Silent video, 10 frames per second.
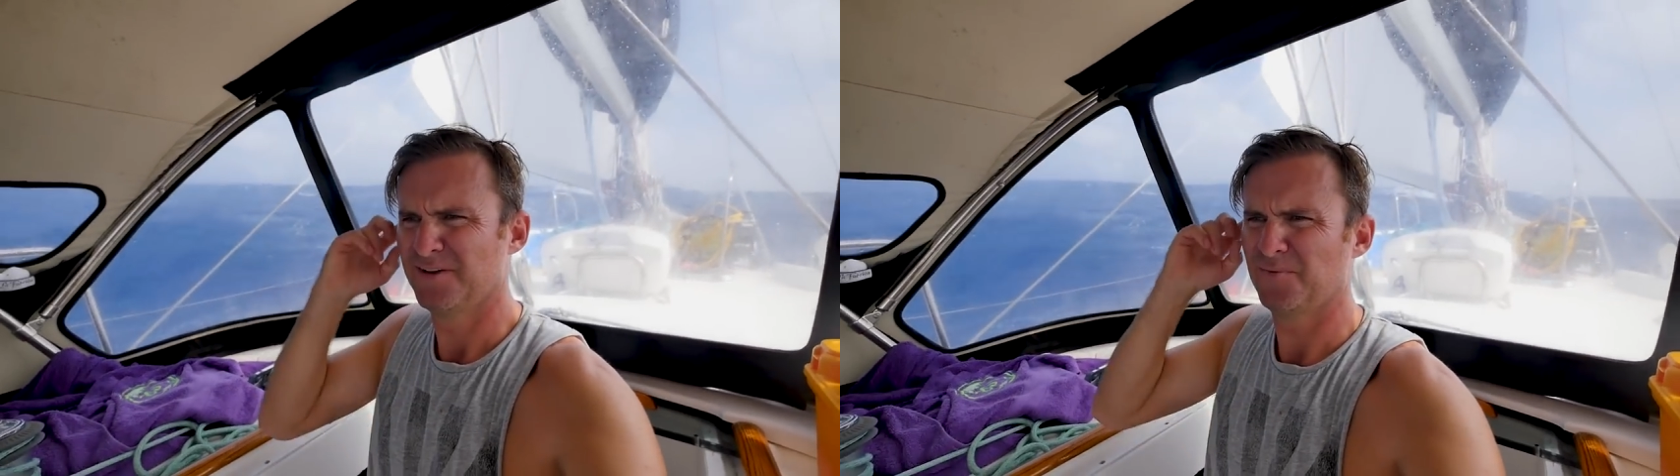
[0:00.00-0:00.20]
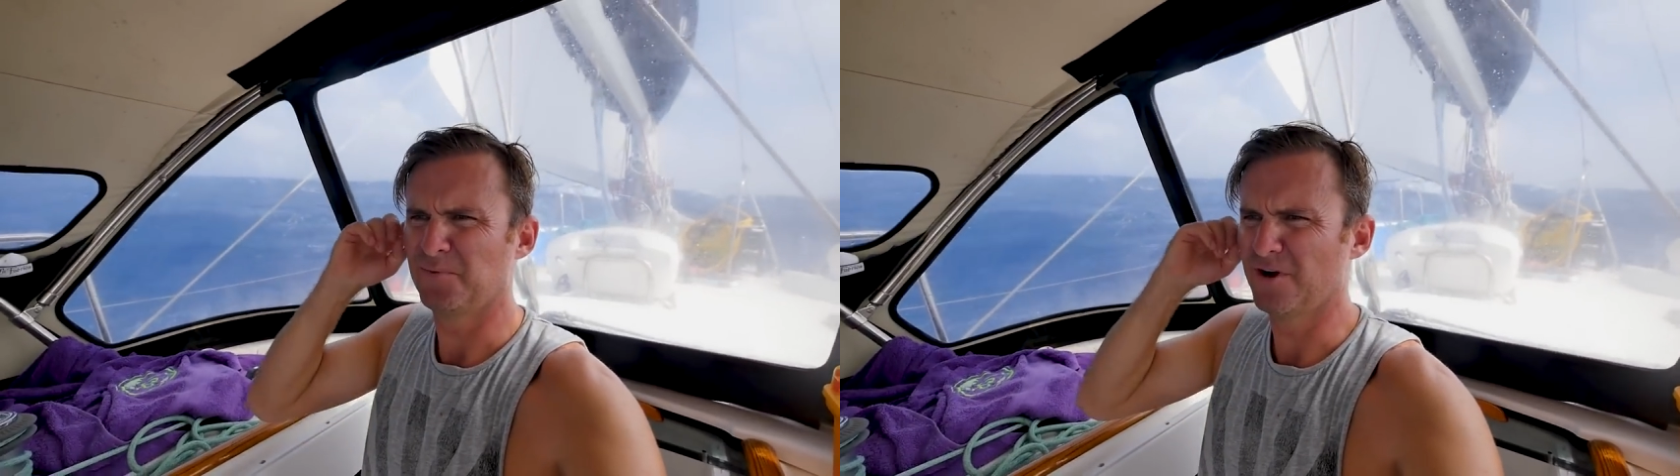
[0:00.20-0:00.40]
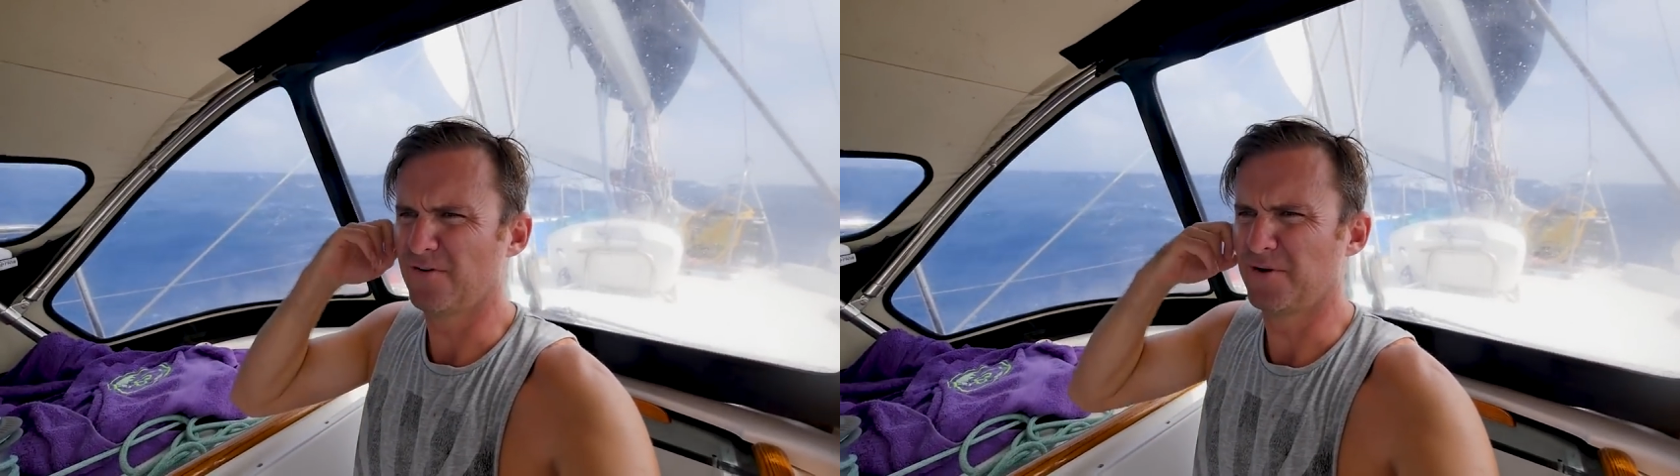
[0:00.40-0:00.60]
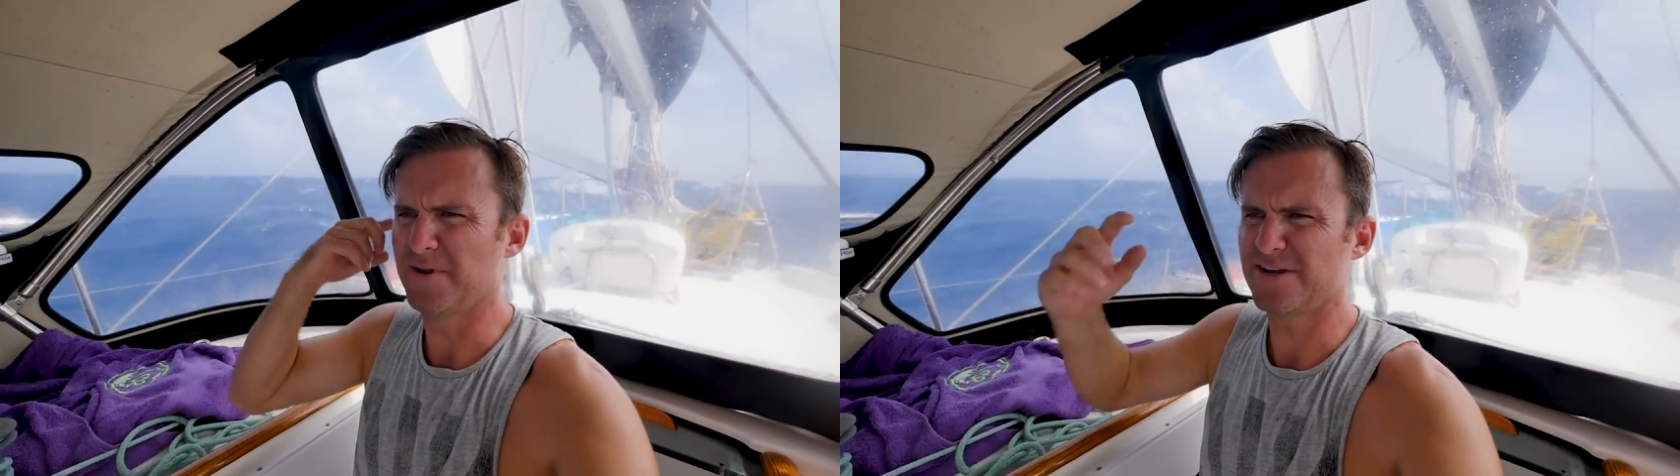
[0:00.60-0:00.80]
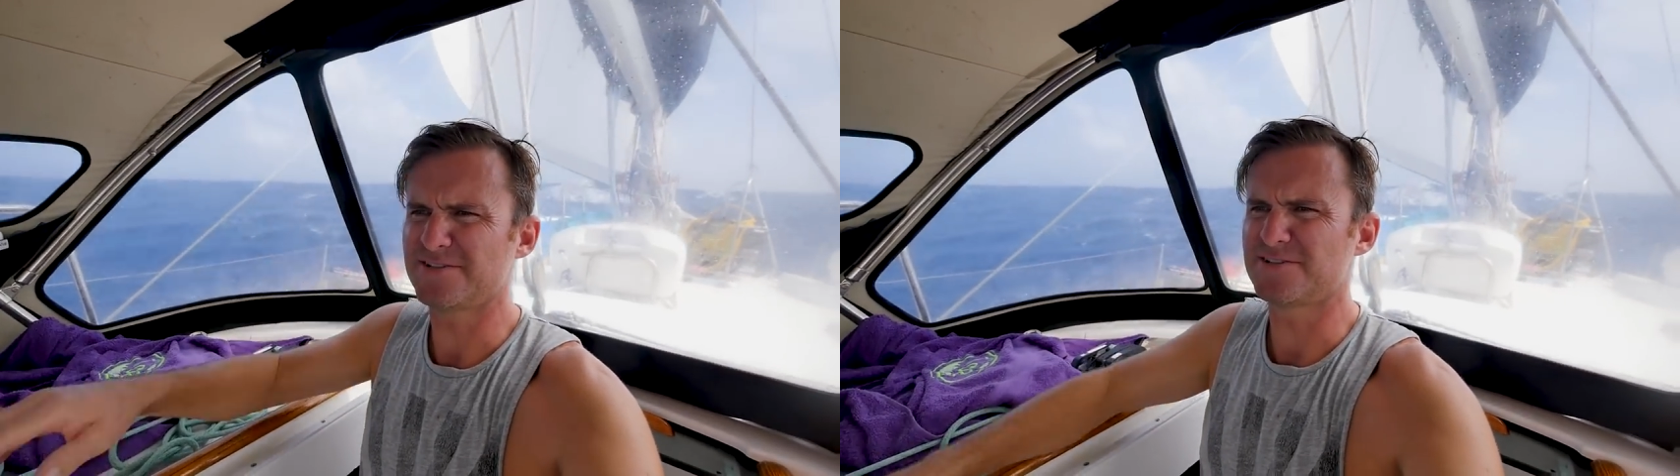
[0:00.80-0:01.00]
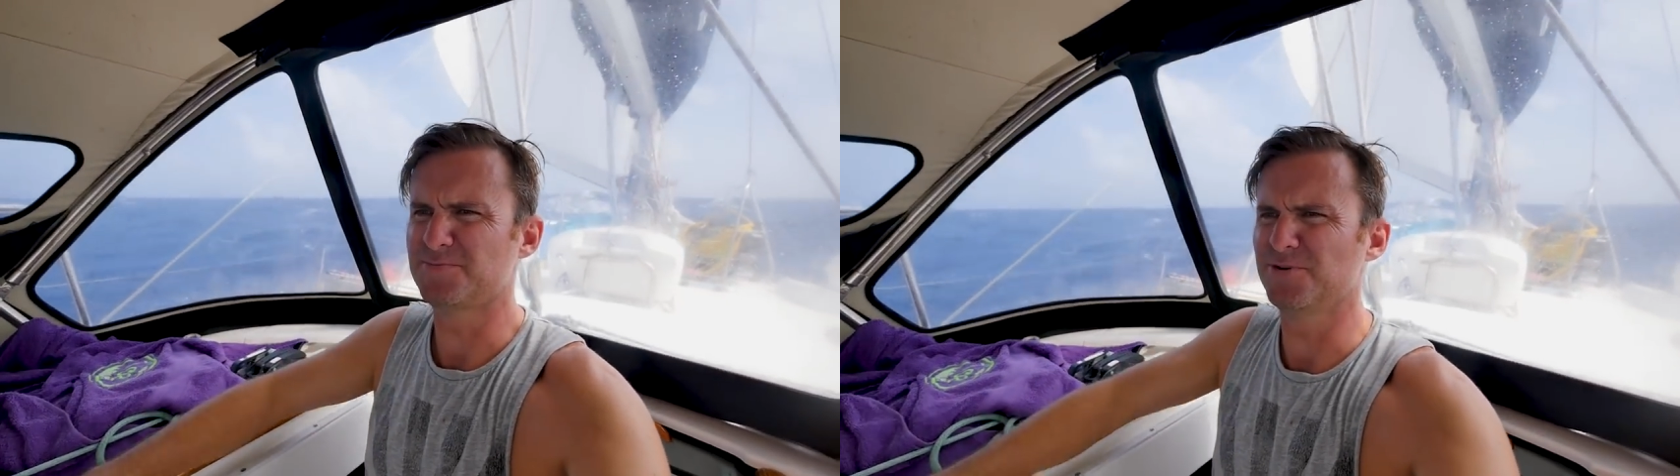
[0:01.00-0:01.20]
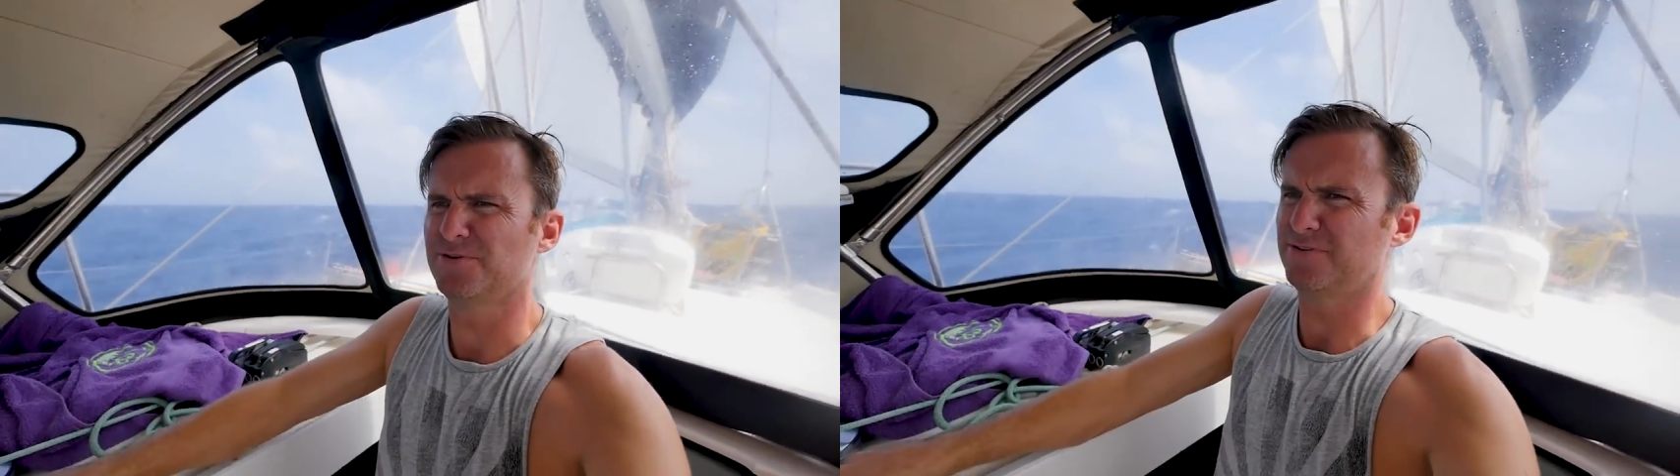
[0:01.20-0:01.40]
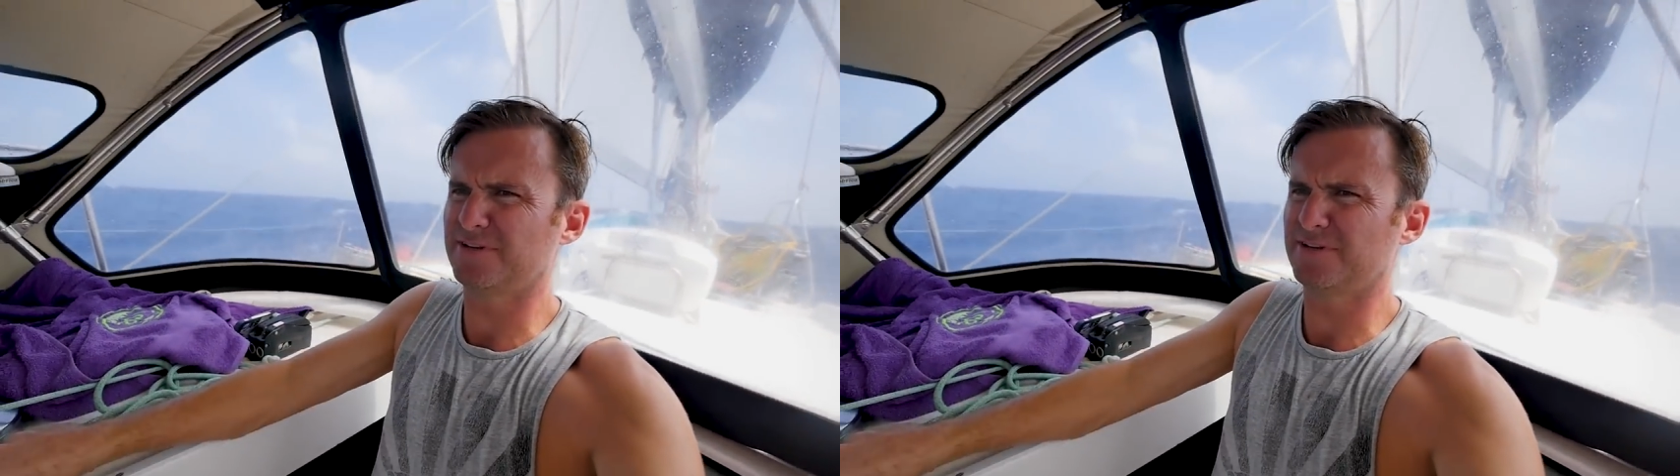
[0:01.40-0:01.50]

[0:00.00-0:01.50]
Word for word: we went over them nice and smooth.